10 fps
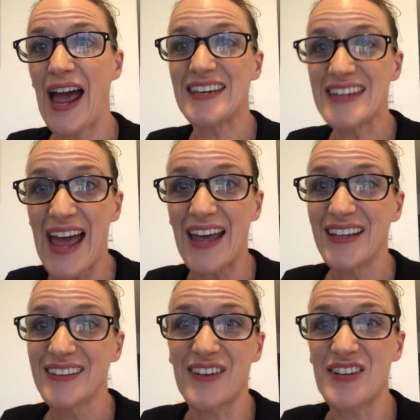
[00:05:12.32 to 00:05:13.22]
And yet
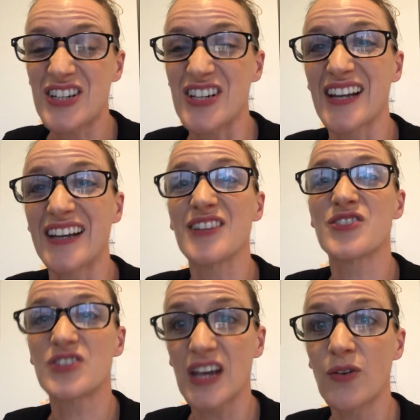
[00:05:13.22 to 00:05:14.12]
there is just like
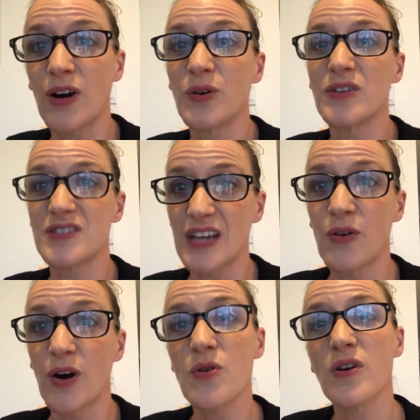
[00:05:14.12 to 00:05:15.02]

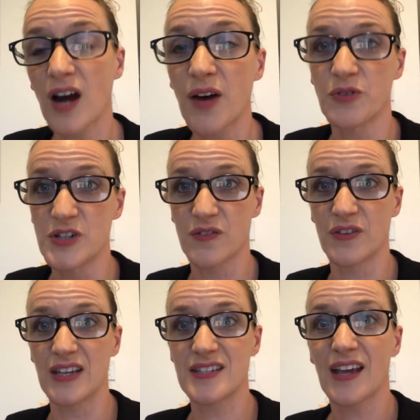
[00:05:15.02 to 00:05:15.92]
zero coverage of
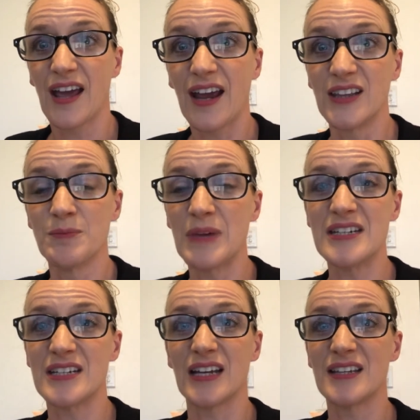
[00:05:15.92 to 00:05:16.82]
this in the
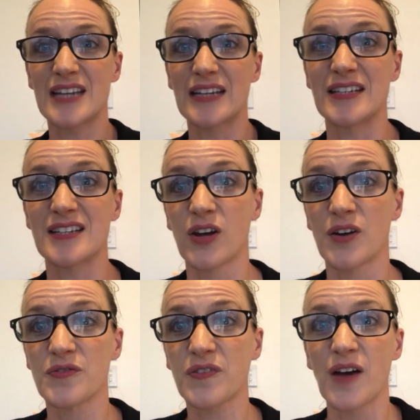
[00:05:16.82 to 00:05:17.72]
media. Instead, there's a
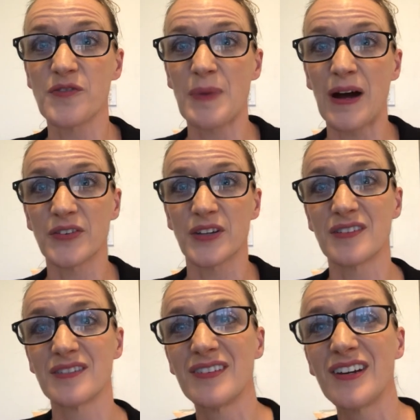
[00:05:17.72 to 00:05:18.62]
lot of fluff about
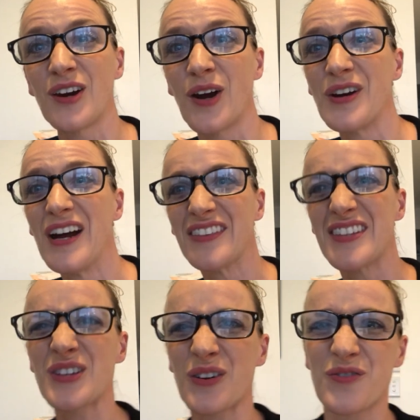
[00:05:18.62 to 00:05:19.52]
the, you know,
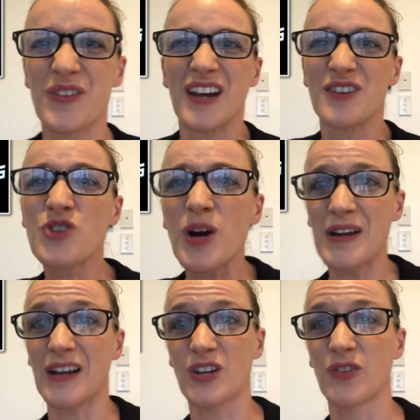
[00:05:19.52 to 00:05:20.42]
the sort of
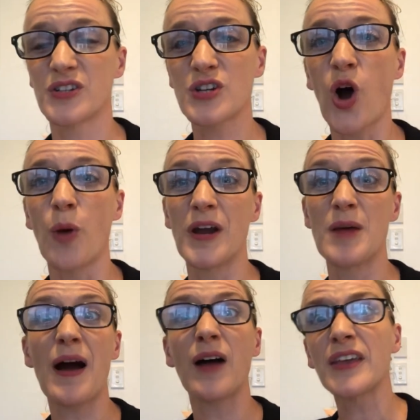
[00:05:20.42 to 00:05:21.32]
trimmings on the top and
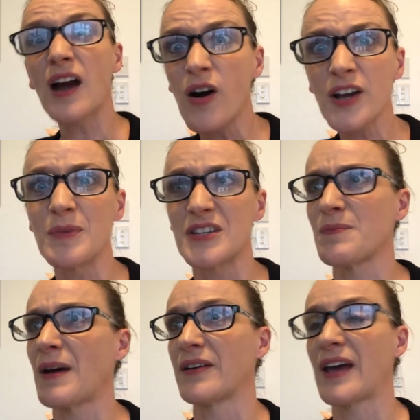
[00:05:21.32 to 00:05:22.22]
about the arguments
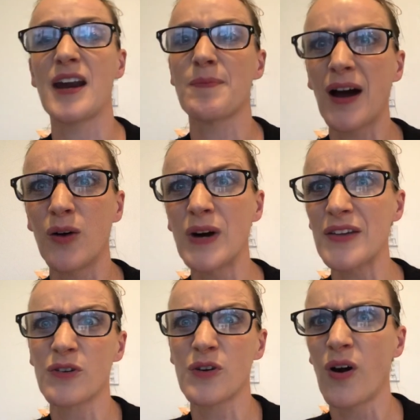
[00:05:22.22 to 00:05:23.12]
about it and about
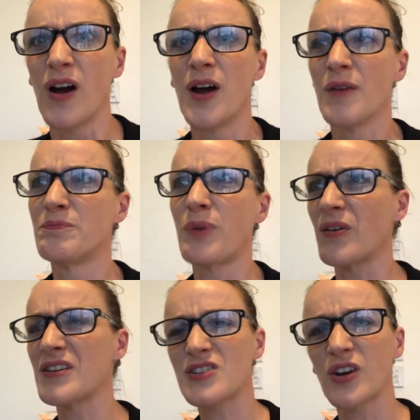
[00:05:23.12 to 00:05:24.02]
whether or not
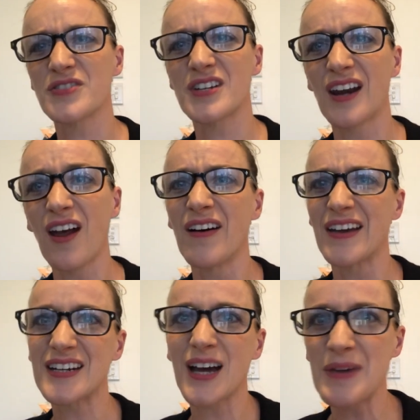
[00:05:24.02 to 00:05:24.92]
Boris Johnson
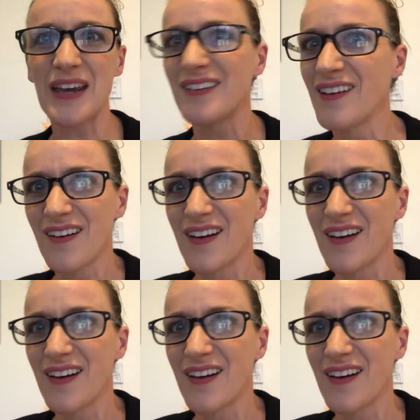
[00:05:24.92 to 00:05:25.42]
lied. I mean,